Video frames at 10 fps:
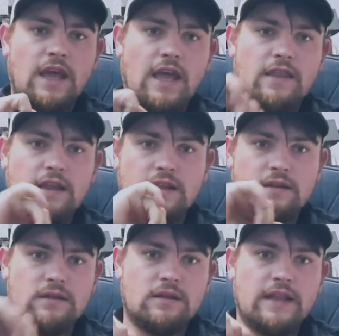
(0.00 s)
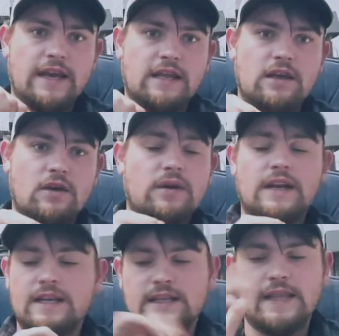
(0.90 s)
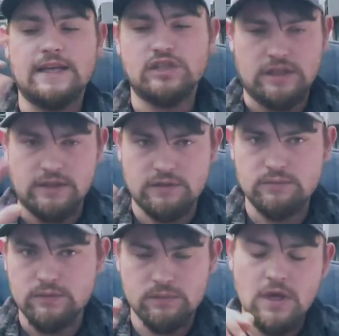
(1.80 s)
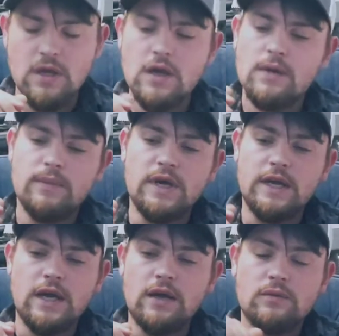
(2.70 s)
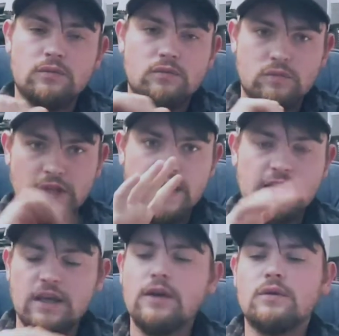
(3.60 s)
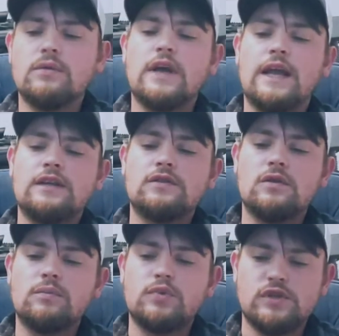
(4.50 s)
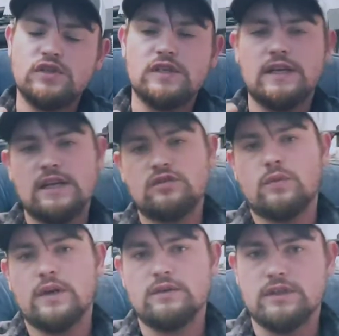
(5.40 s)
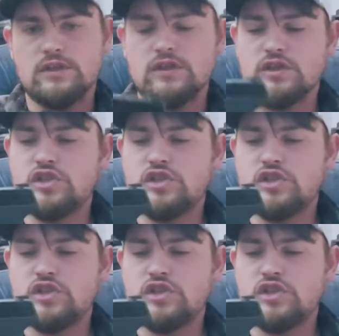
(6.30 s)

And then let it go, and I did that gently. But let it go, and it's going to push the next round into the